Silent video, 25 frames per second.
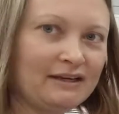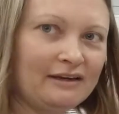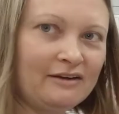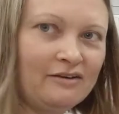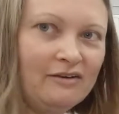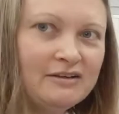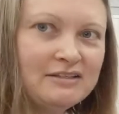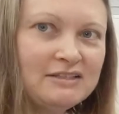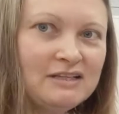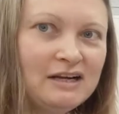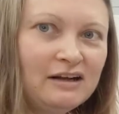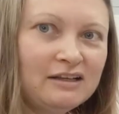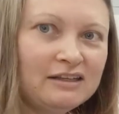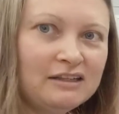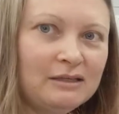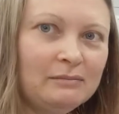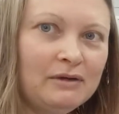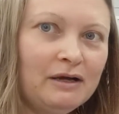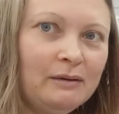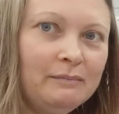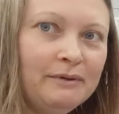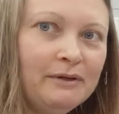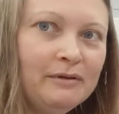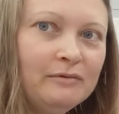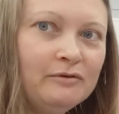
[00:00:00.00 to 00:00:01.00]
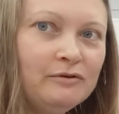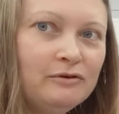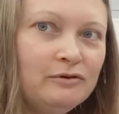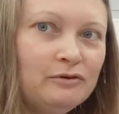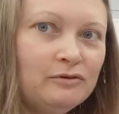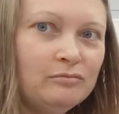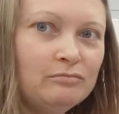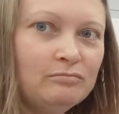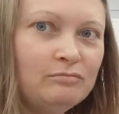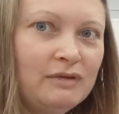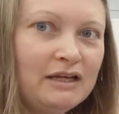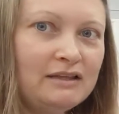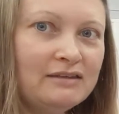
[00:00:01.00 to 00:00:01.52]
I can always cut them up and you
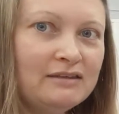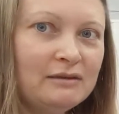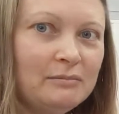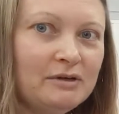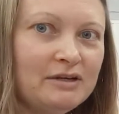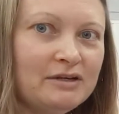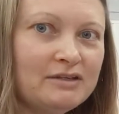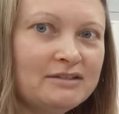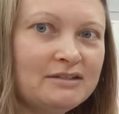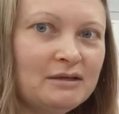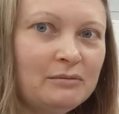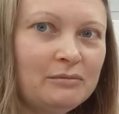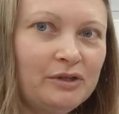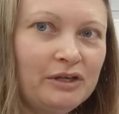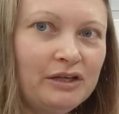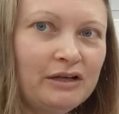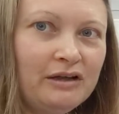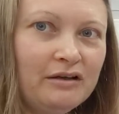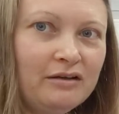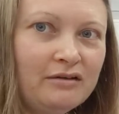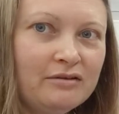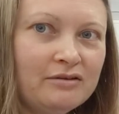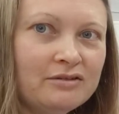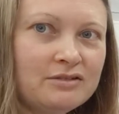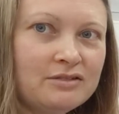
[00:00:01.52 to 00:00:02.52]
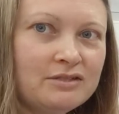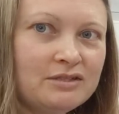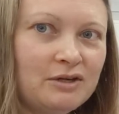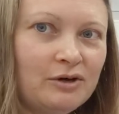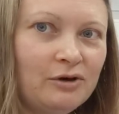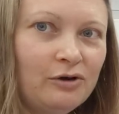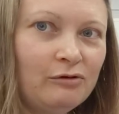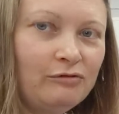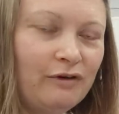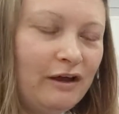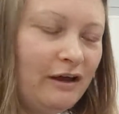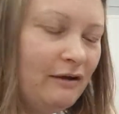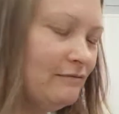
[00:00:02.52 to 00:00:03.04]
make them into something else.
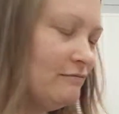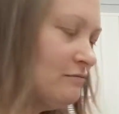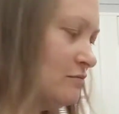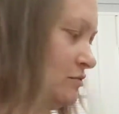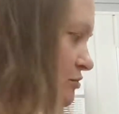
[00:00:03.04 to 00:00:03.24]
So if I